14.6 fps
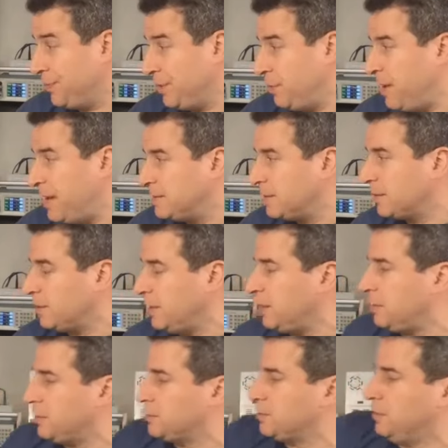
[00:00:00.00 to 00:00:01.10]
You
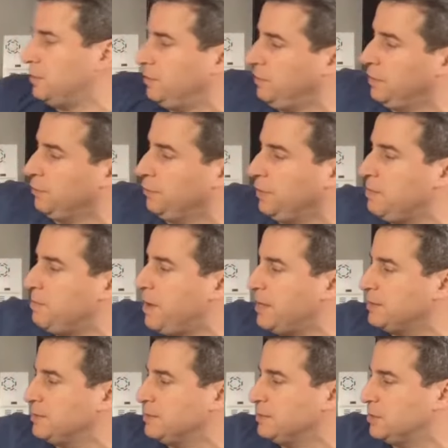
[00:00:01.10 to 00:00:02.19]
basically there's literally
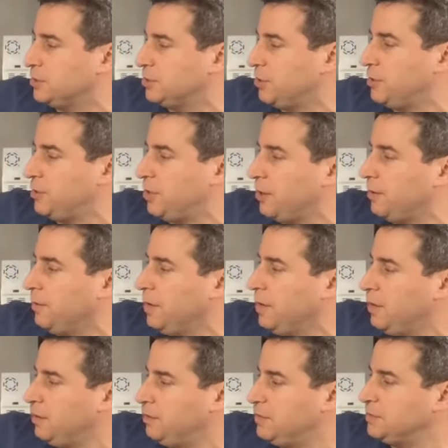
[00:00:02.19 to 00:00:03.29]
buttons to turn your
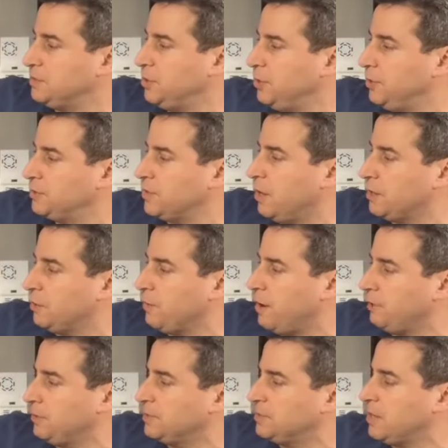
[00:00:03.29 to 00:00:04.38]
this turns all
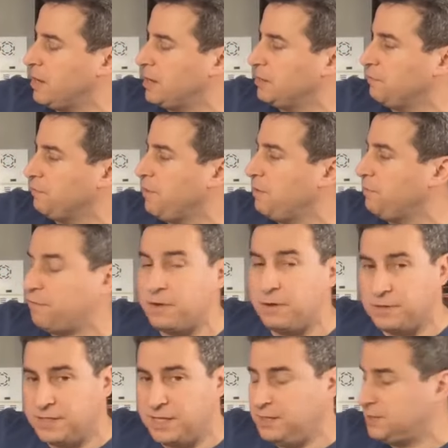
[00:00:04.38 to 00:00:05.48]
your outlets on in the front for
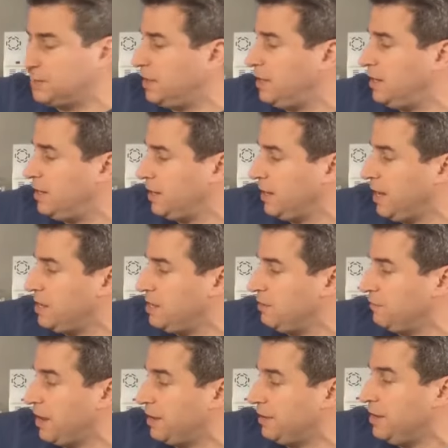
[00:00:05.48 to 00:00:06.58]
your DC, and again
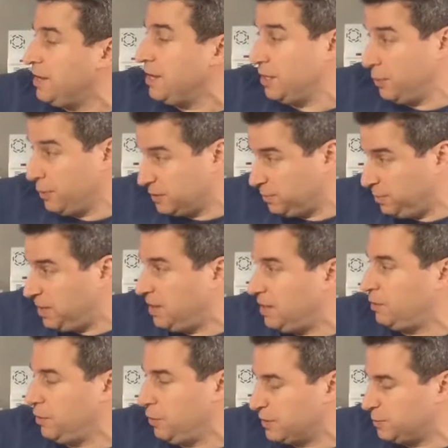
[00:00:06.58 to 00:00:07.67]
you've got
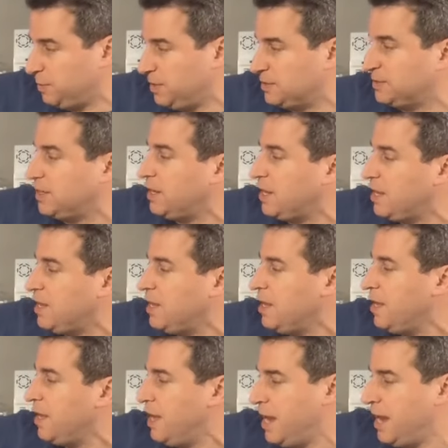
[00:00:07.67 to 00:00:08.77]
USB, USB-C,
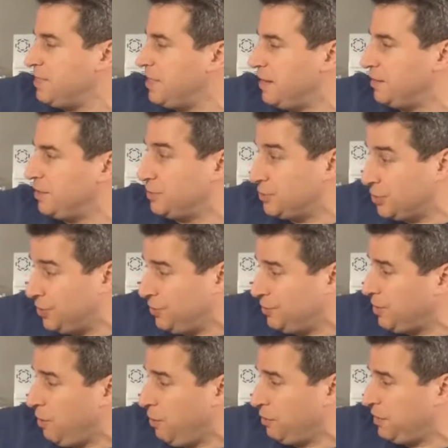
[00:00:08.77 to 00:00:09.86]
and then to turn
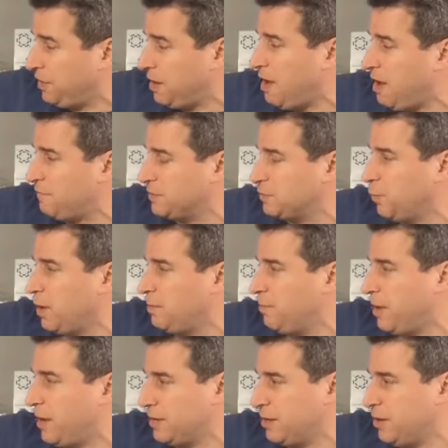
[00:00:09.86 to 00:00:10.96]
the whole thing off is
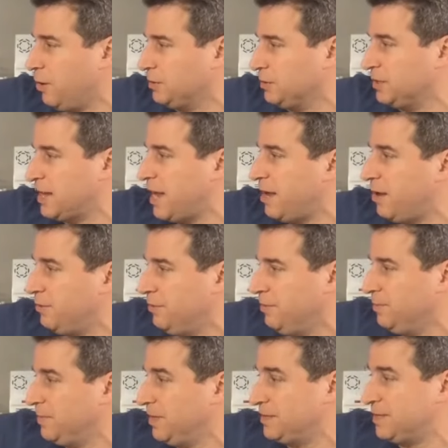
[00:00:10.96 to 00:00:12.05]
one button. You hold it down,
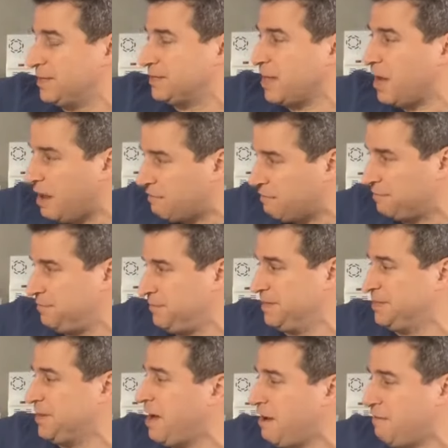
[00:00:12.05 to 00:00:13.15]
it says off,
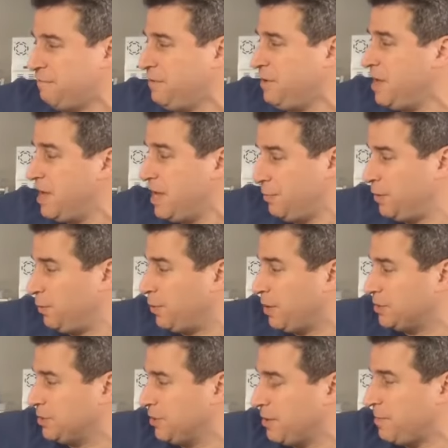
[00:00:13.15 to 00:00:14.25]
it's off, and when you
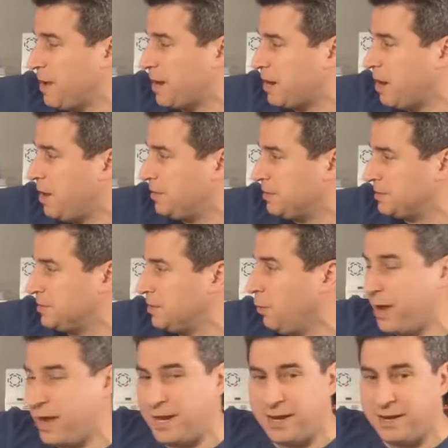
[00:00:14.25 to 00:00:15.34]
want to turn it back on, there's no
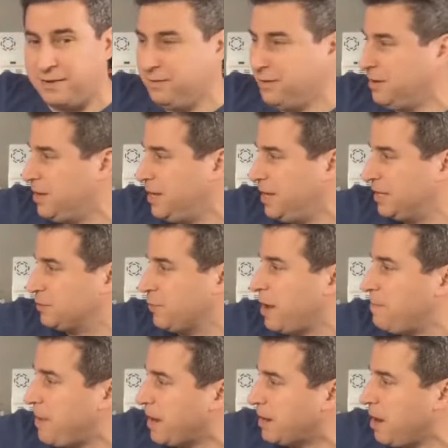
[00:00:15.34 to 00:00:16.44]
waiting. It's
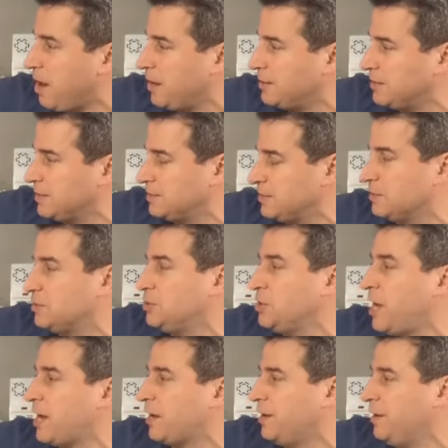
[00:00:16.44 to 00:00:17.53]
right back on. It does its
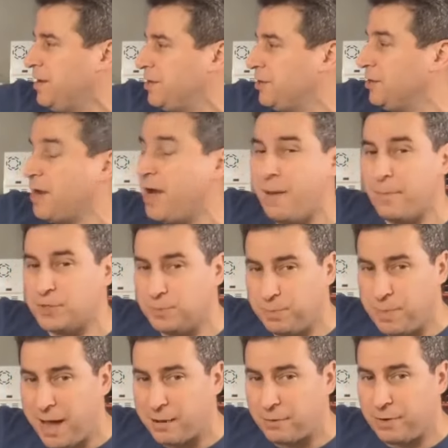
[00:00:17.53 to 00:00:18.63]
check. You know how
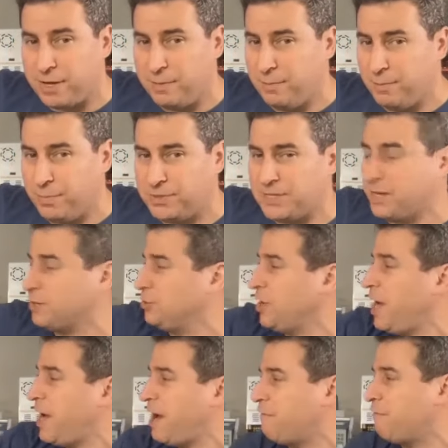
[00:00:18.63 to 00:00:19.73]
much battery percentage
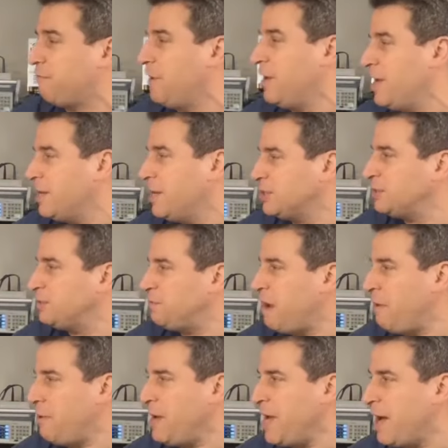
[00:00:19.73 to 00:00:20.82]
you have. So it's
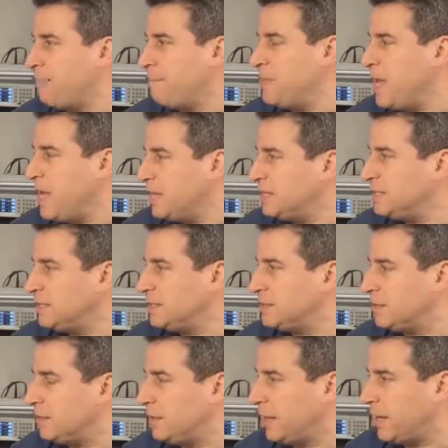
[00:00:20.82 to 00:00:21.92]
very. Um, this
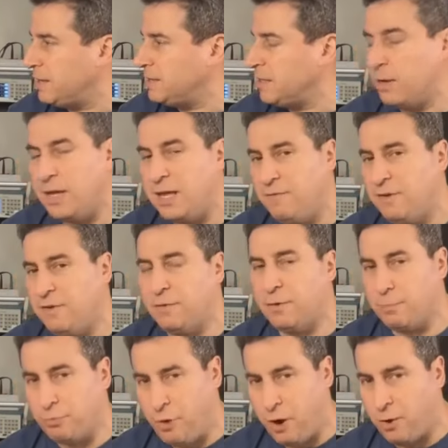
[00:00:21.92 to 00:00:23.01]
is like I said. Even if
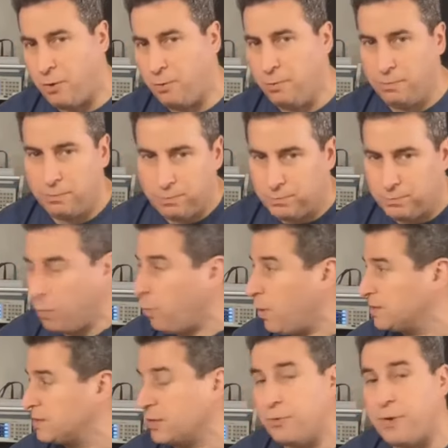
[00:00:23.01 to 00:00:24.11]
you're a pro that
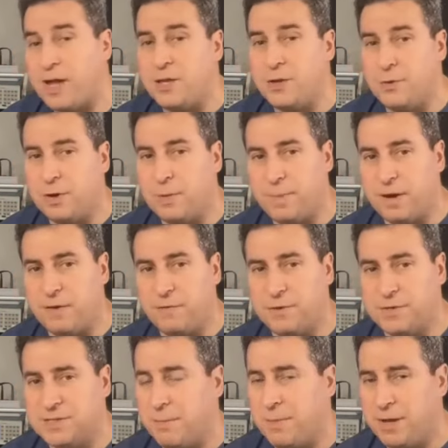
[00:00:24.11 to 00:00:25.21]
wants a great unit, but if
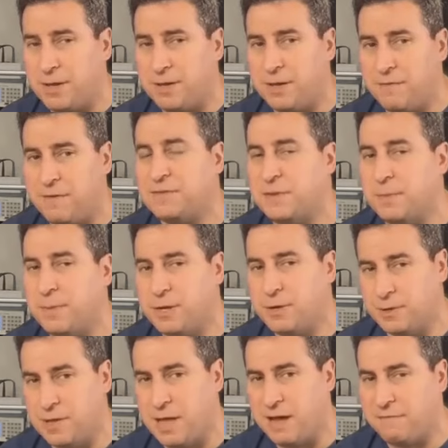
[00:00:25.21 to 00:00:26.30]
you're somebody, if you have somebody in
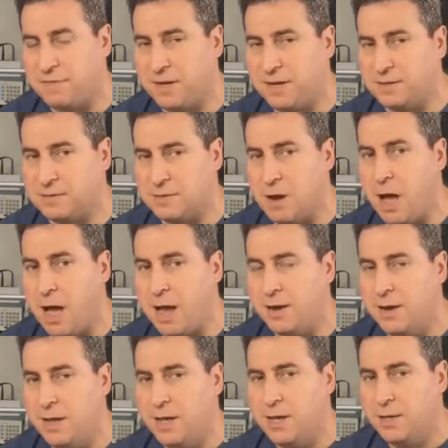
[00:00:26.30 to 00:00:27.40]
your life that is
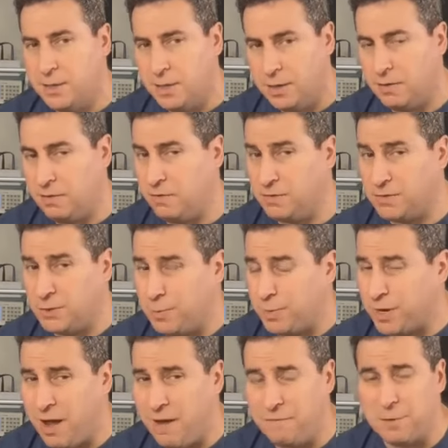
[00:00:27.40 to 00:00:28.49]
not
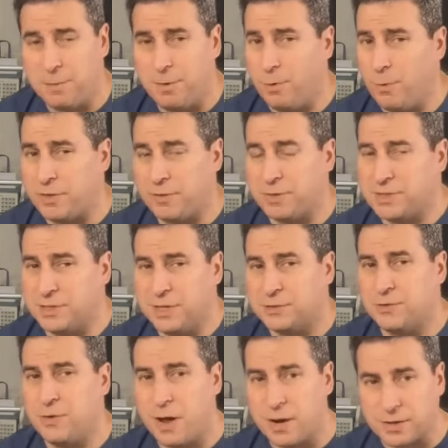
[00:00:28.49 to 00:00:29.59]
super comfortable, whether it's
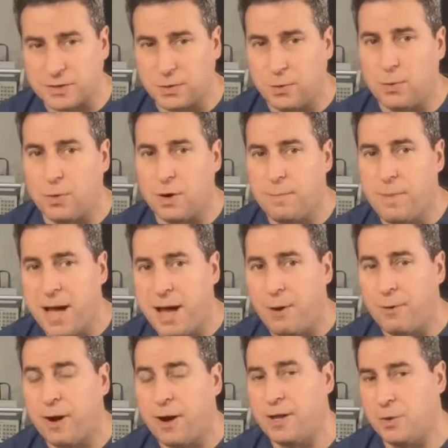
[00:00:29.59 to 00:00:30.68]
electronics or
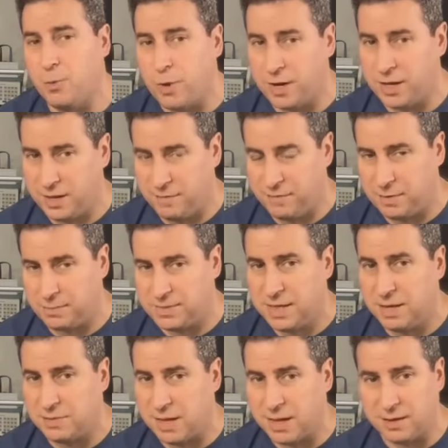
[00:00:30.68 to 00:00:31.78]
power, and you want to give them
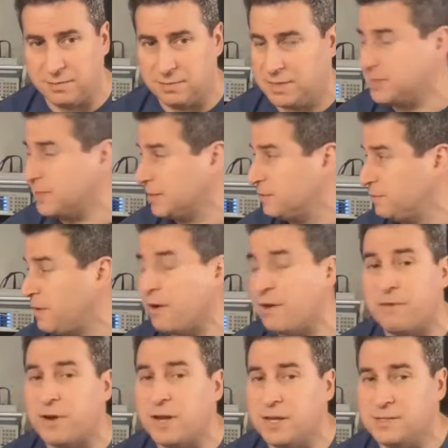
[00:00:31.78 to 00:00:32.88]
something, this is
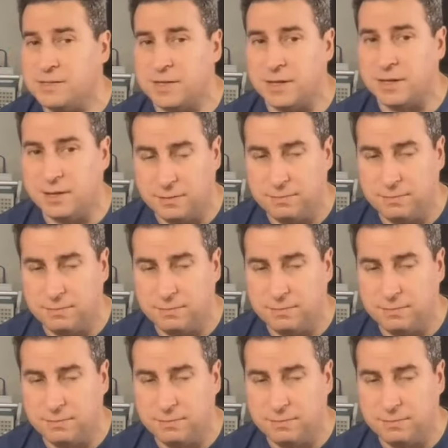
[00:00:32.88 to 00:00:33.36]
very very easy.